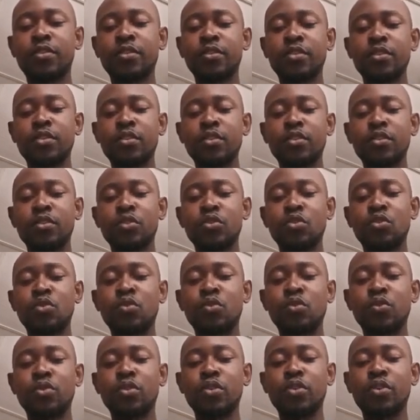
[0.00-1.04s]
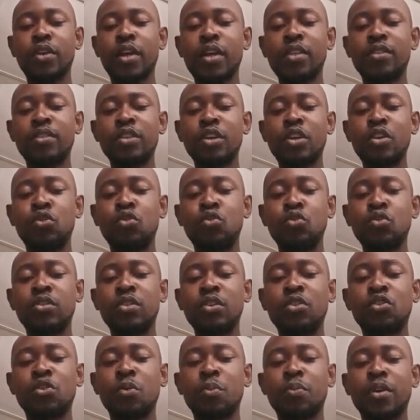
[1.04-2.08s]
So right here, you choose a
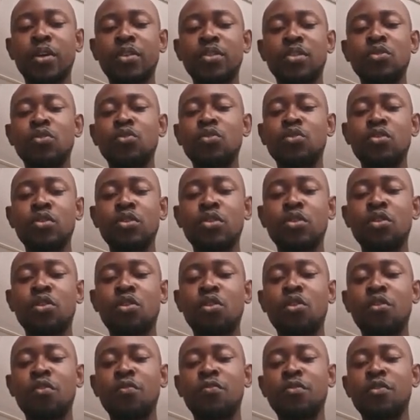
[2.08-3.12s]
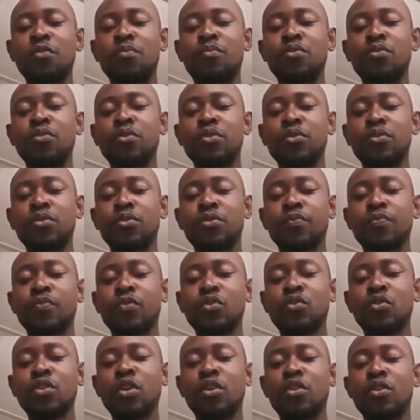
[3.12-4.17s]
subcategory of your product. So
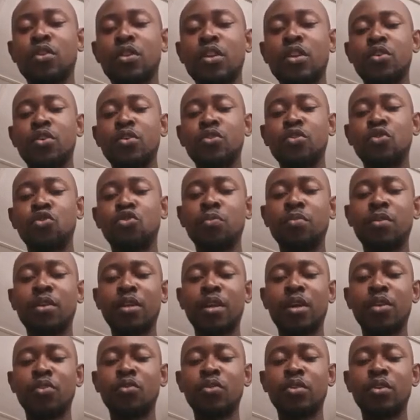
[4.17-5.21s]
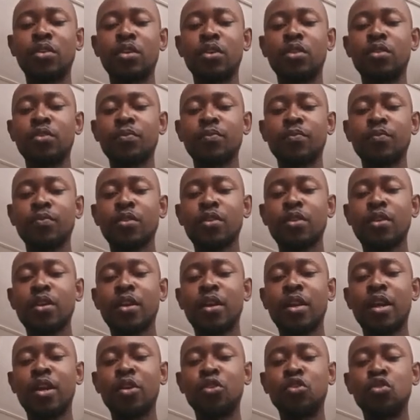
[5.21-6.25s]
I'll click on the down arrow again, and I'll
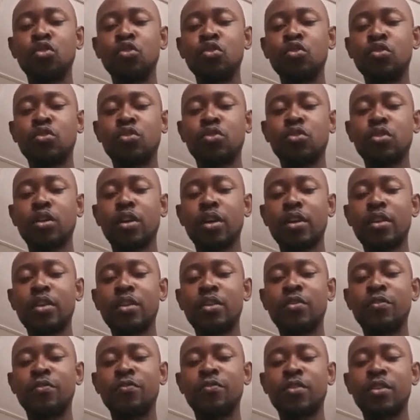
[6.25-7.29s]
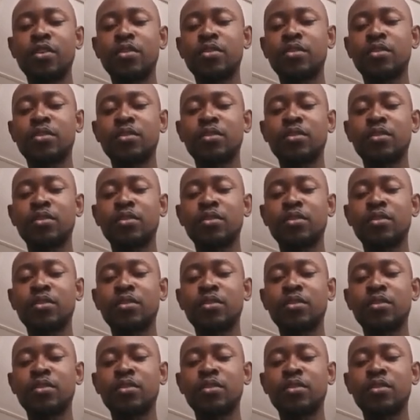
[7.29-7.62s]
choose investing.